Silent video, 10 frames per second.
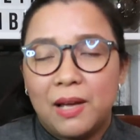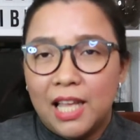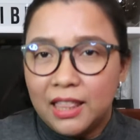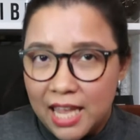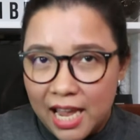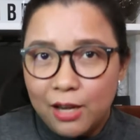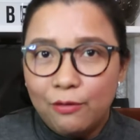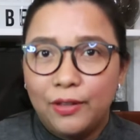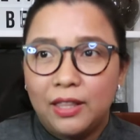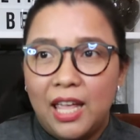But at the
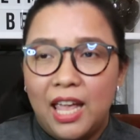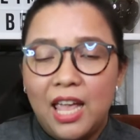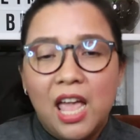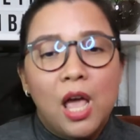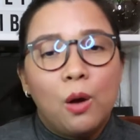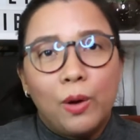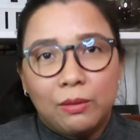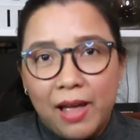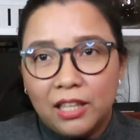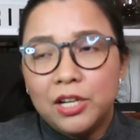end of the day,
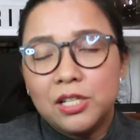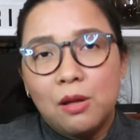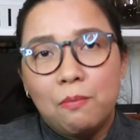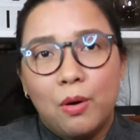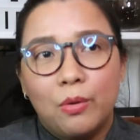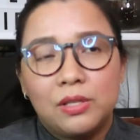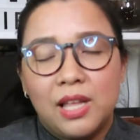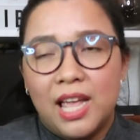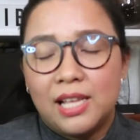what matters the most